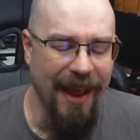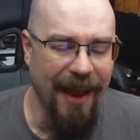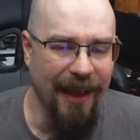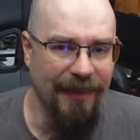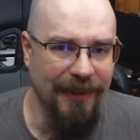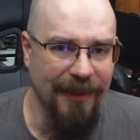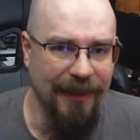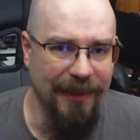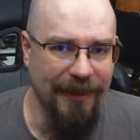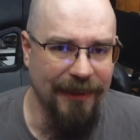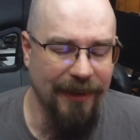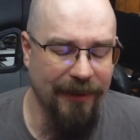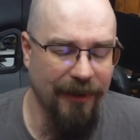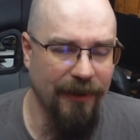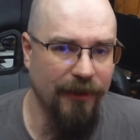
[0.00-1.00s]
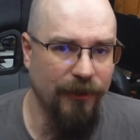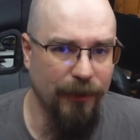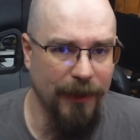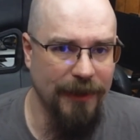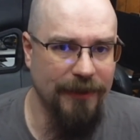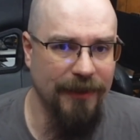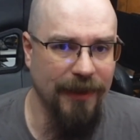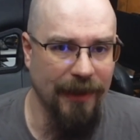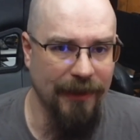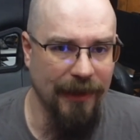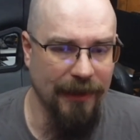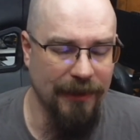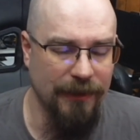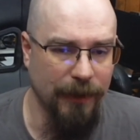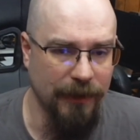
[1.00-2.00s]
and the Nintendo Switch and the
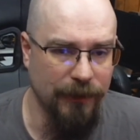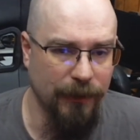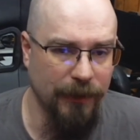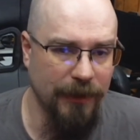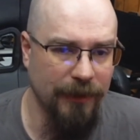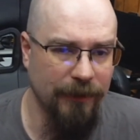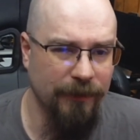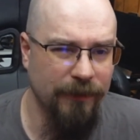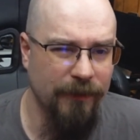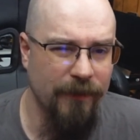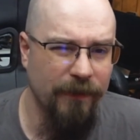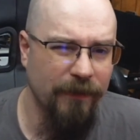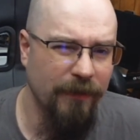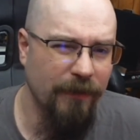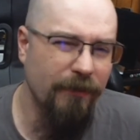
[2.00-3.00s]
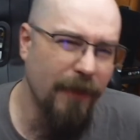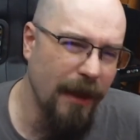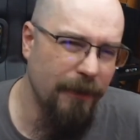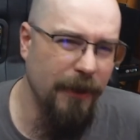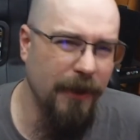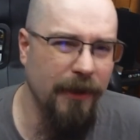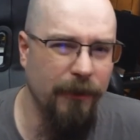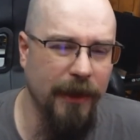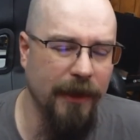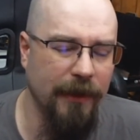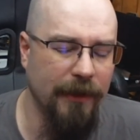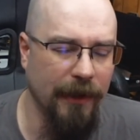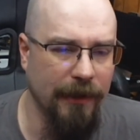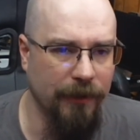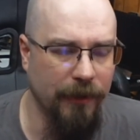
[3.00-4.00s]
Xbox One. Maybe we could
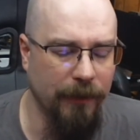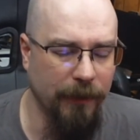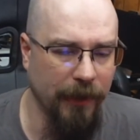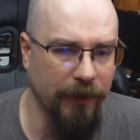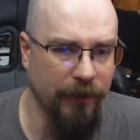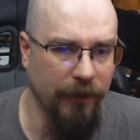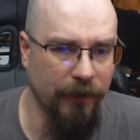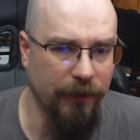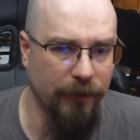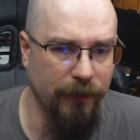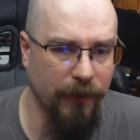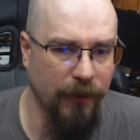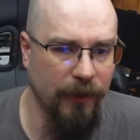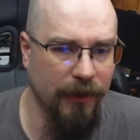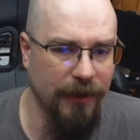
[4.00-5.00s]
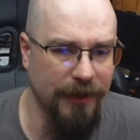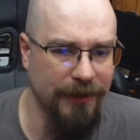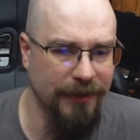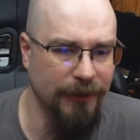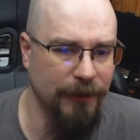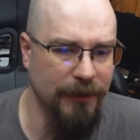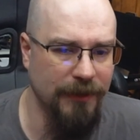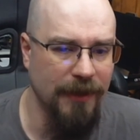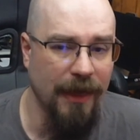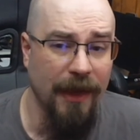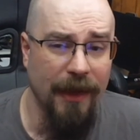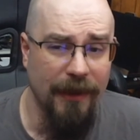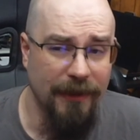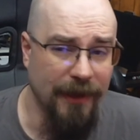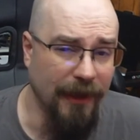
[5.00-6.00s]
cut out the PlayStation four because it would
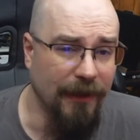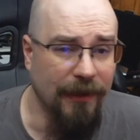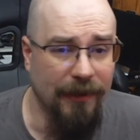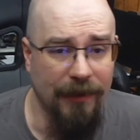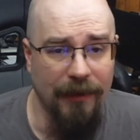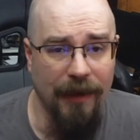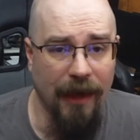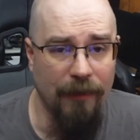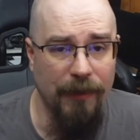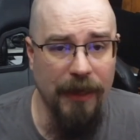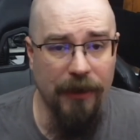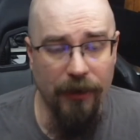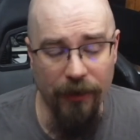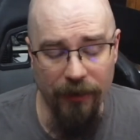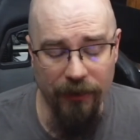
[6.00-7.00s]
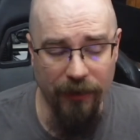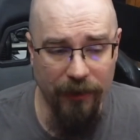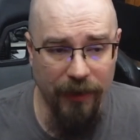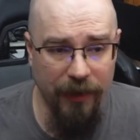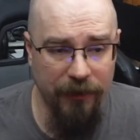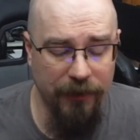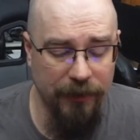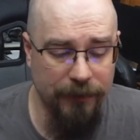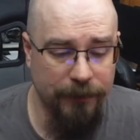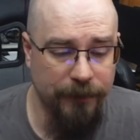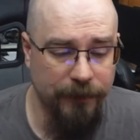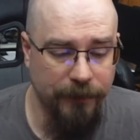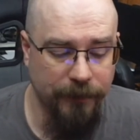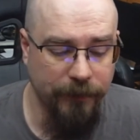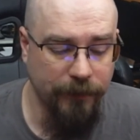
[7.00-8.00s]
technically not be current generation.
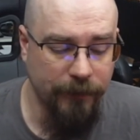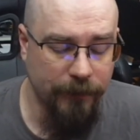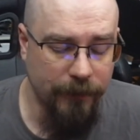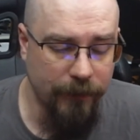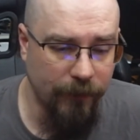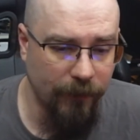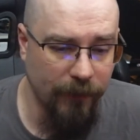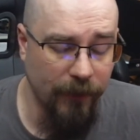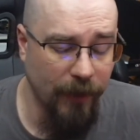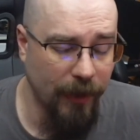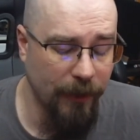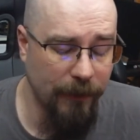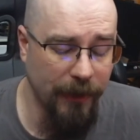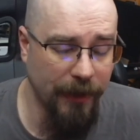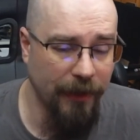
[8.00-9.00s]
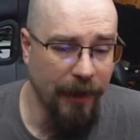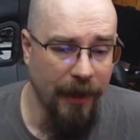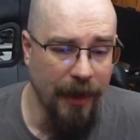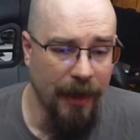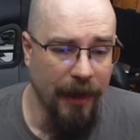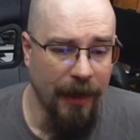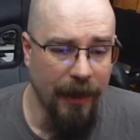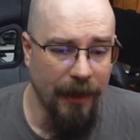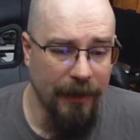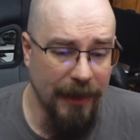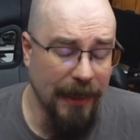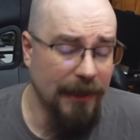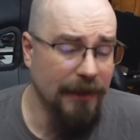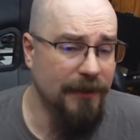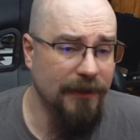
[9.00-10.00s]
But
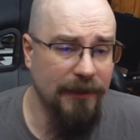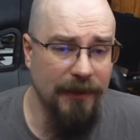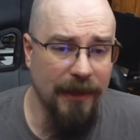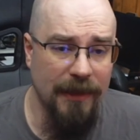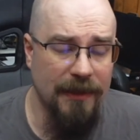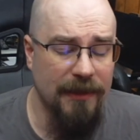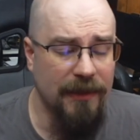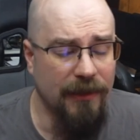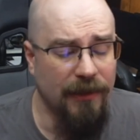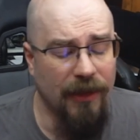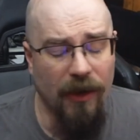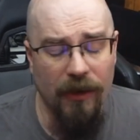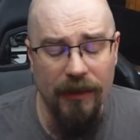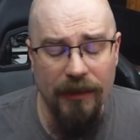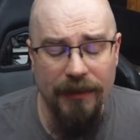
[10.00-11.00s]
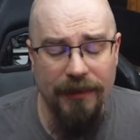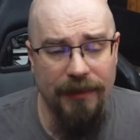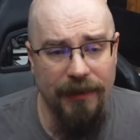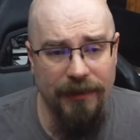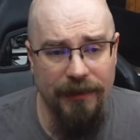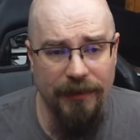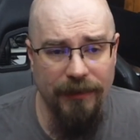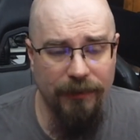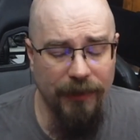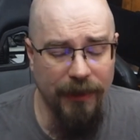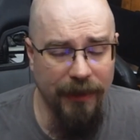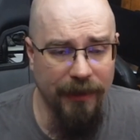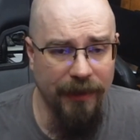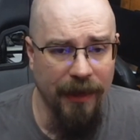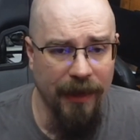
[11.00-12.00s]
yeah, it's it's still a hard decision,
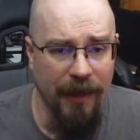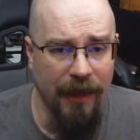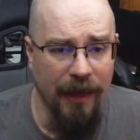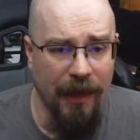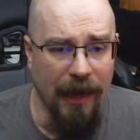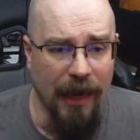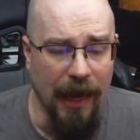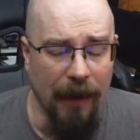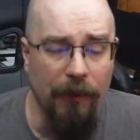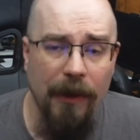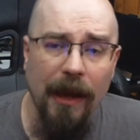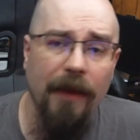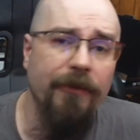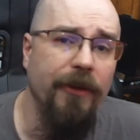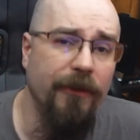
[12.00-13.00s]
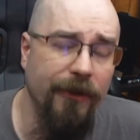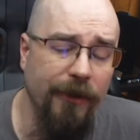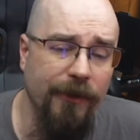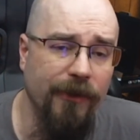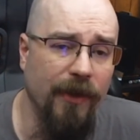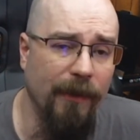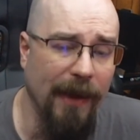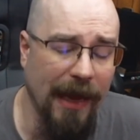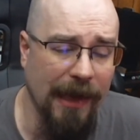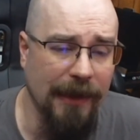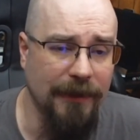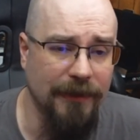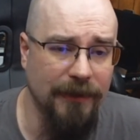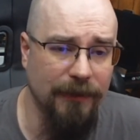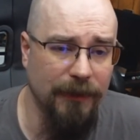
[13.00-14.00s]
but I would have to choose the
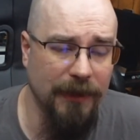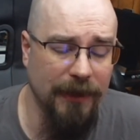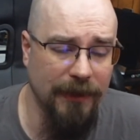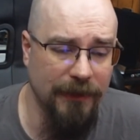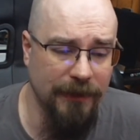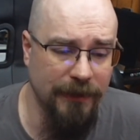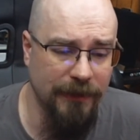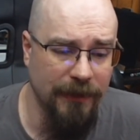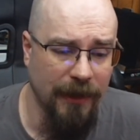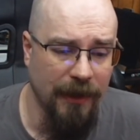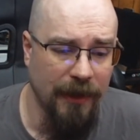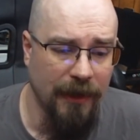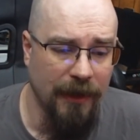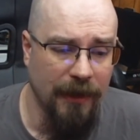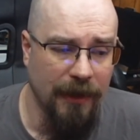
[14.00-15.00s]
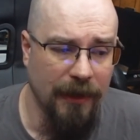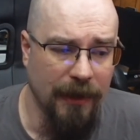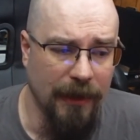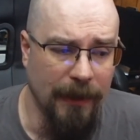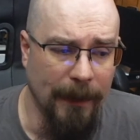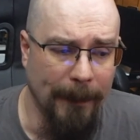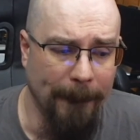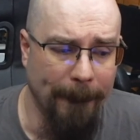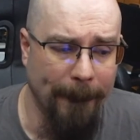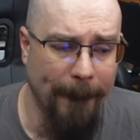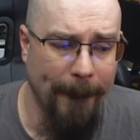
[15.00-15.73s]
past because um,